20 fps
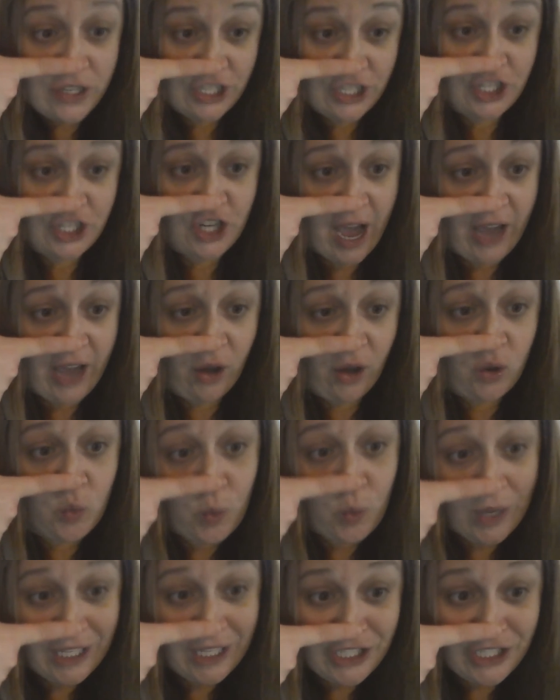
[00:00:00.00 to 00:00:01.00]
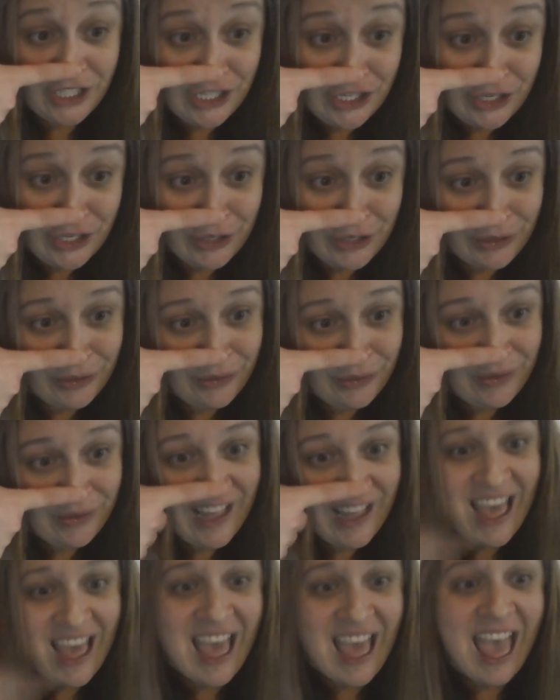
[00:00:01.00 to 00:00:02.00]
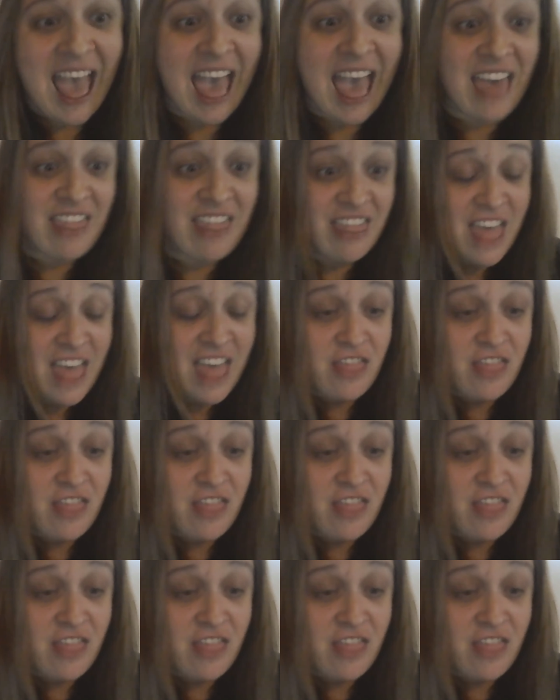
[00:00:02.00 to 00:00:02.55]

the child what to do. And